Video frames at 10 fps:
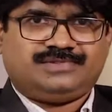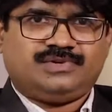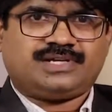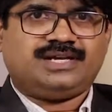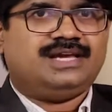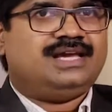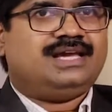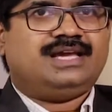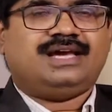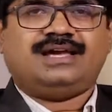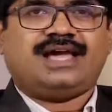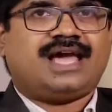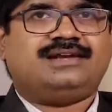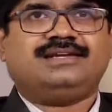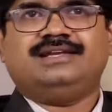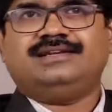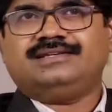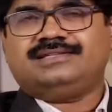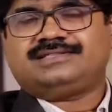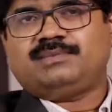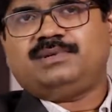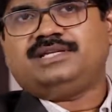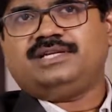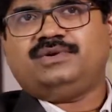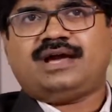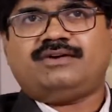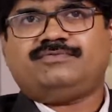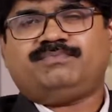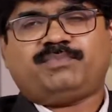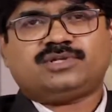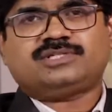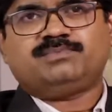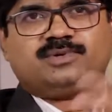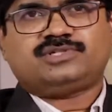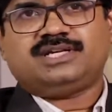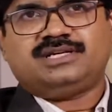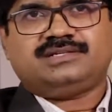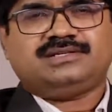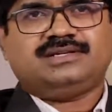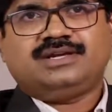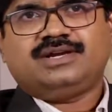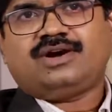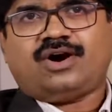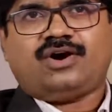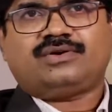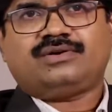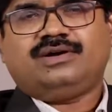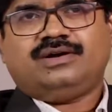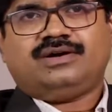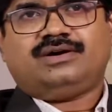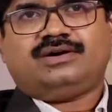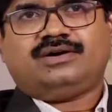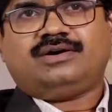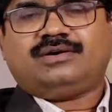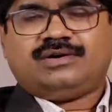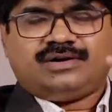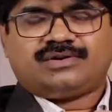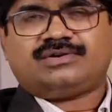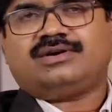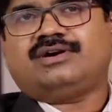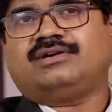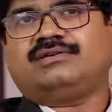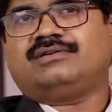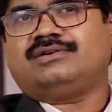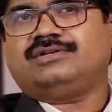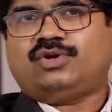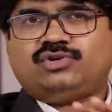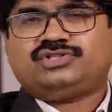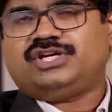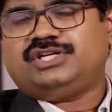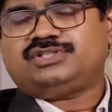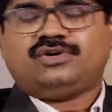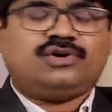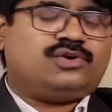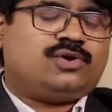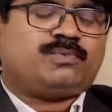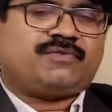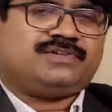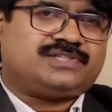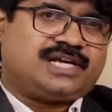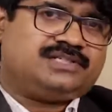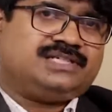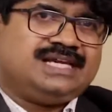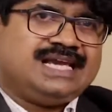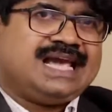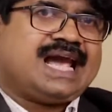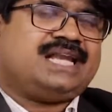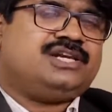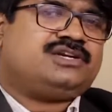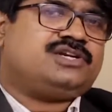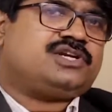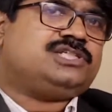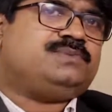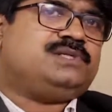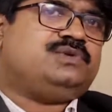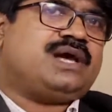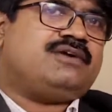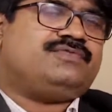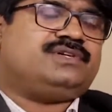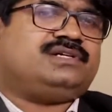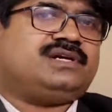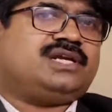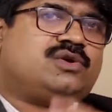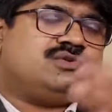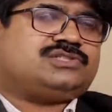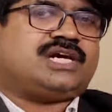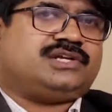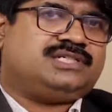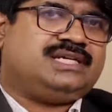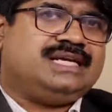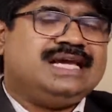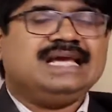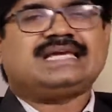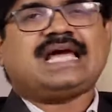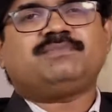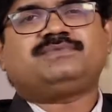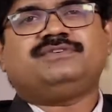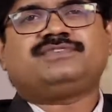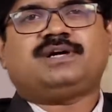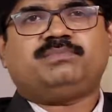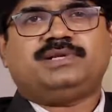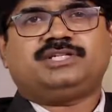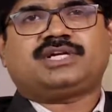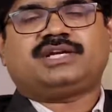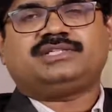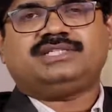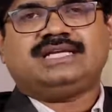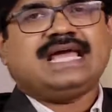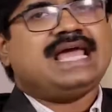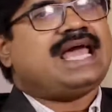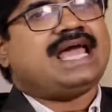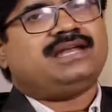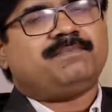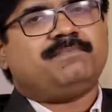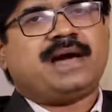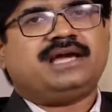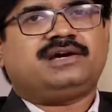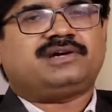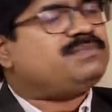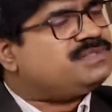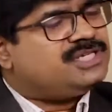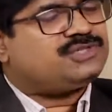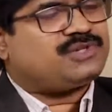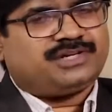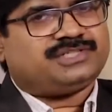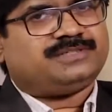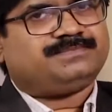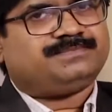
Okay, and in stability, you have pause and proceed or no change or no profit strategy. And in retrenchment, you have turnaround strategy, captive company strategy, and bankruptcy strategy.